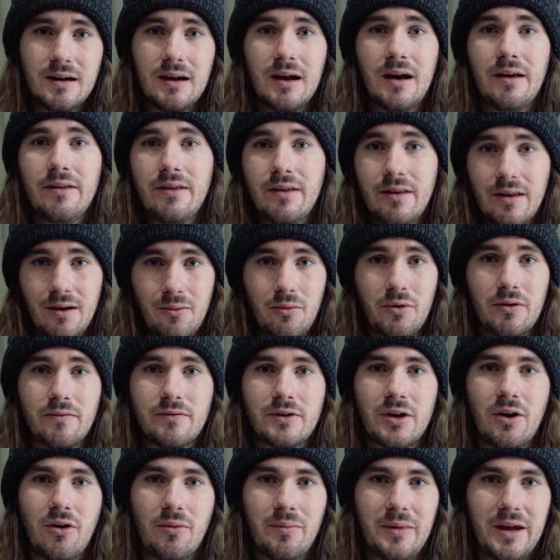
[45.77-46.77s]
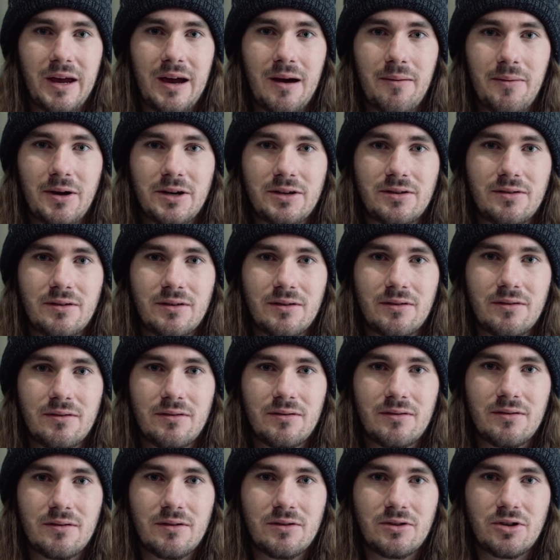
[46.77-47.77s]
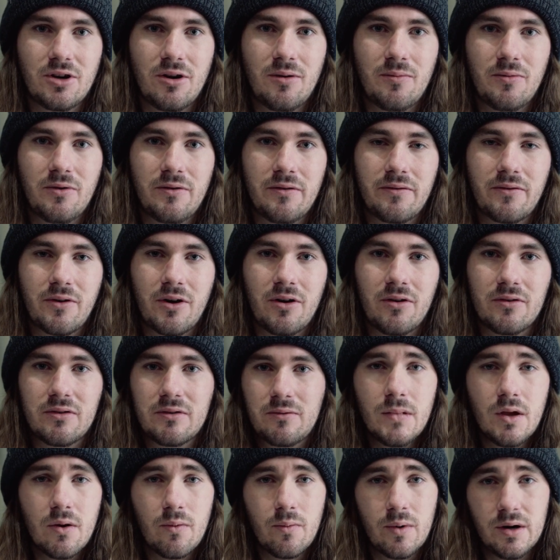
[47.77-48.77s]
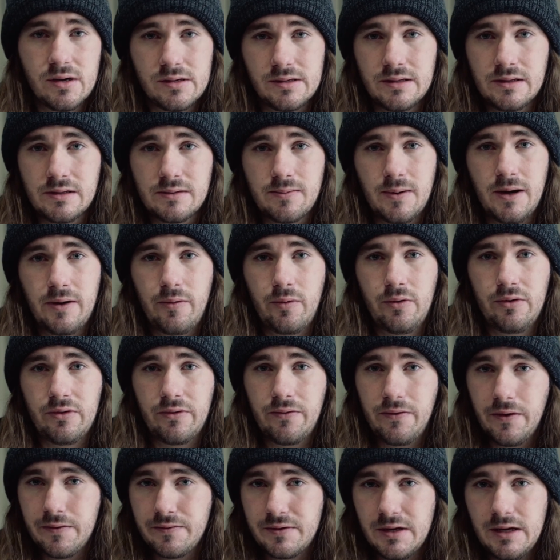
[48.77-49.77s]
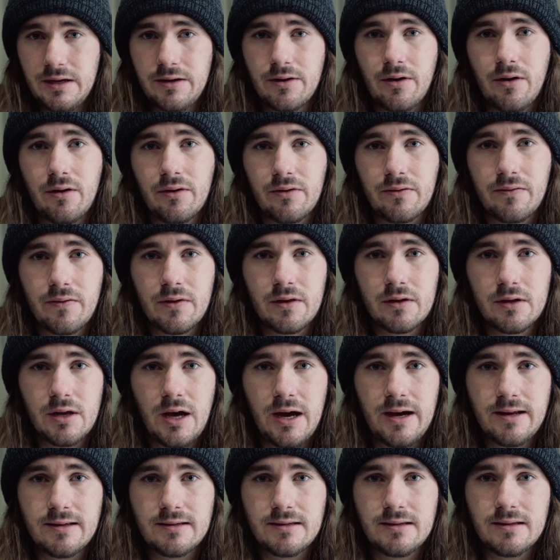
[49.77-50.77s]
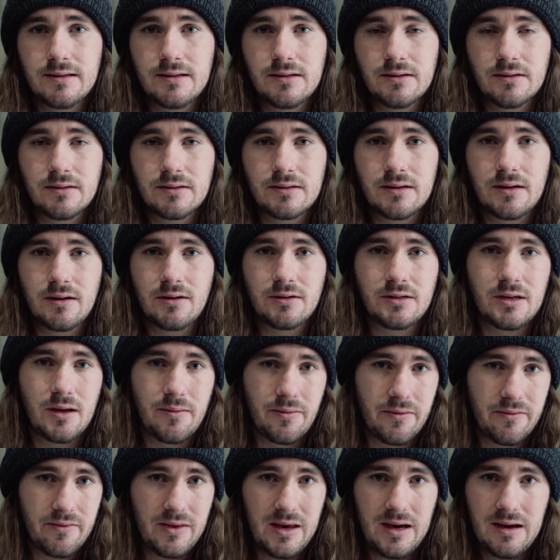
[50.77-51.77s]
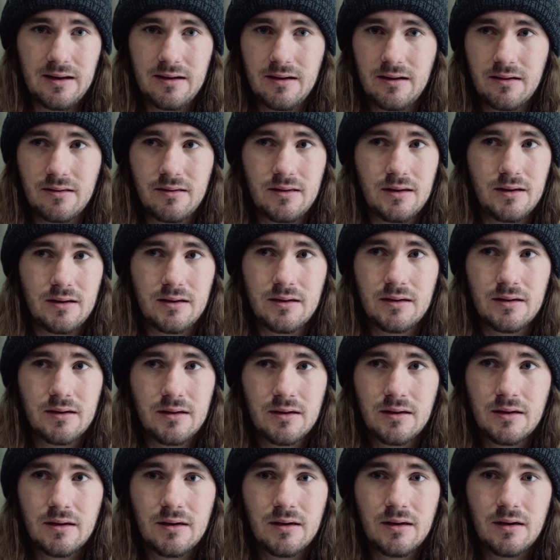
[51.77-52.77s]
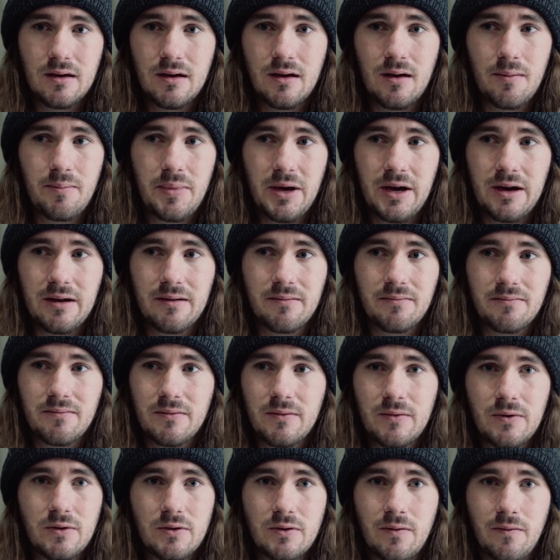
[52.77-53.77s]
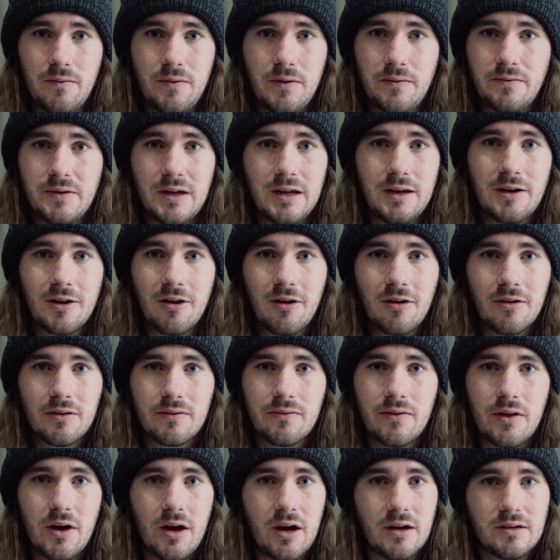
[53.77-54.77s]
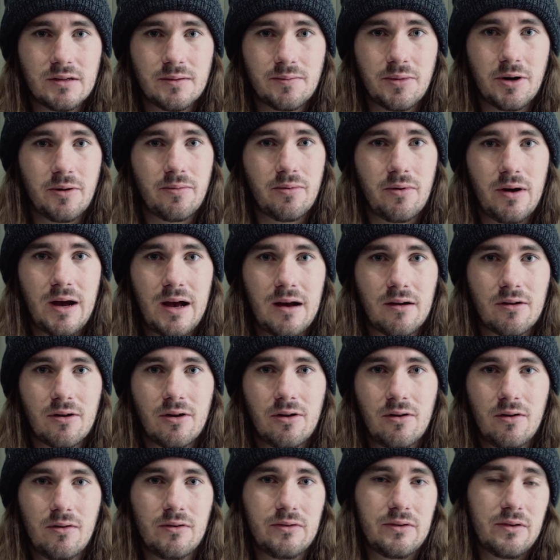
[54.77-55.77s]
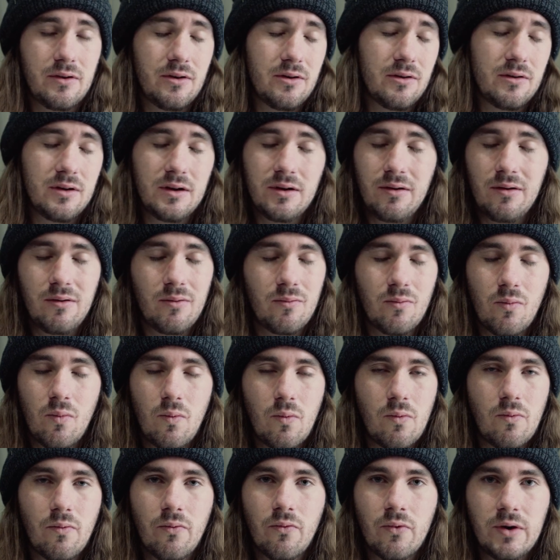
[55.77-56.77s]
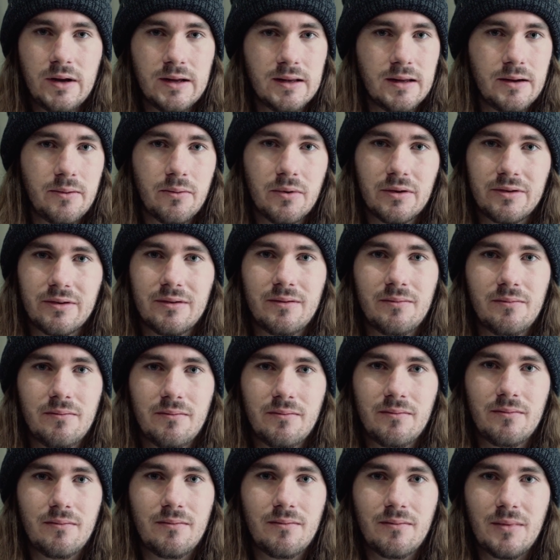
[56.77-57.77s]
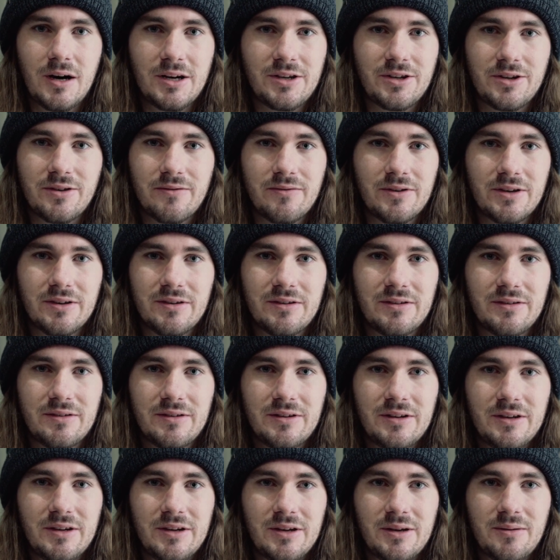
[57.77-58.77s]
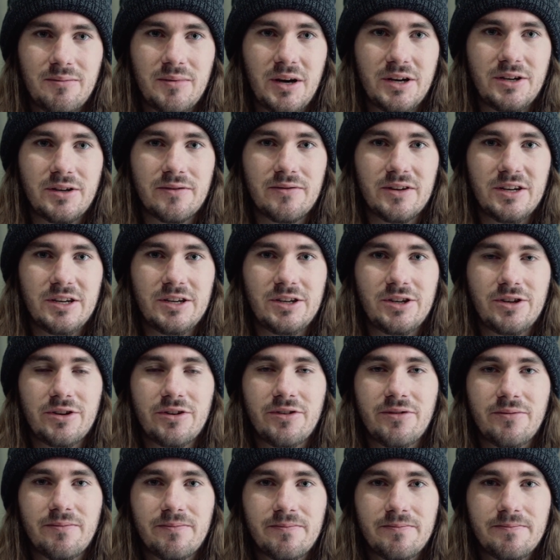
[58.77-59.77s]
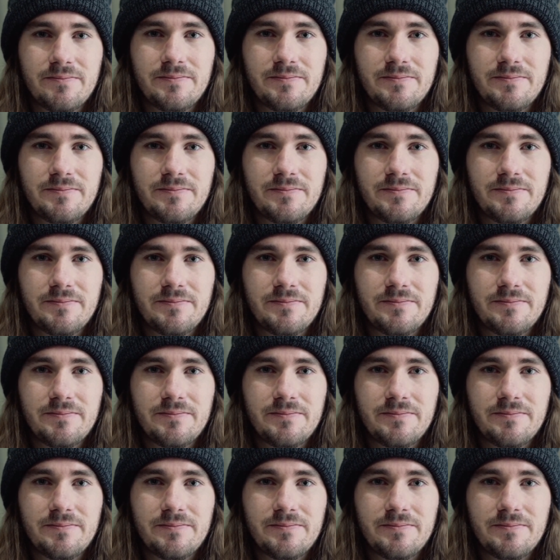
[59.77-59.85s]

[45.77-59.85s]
And then they would have told me how much the job would have cost. Whereas this one was $15 for the light seals, and on top of that, I think about $15 for the isopropyl alcohol. So it really wasn't much of an issue.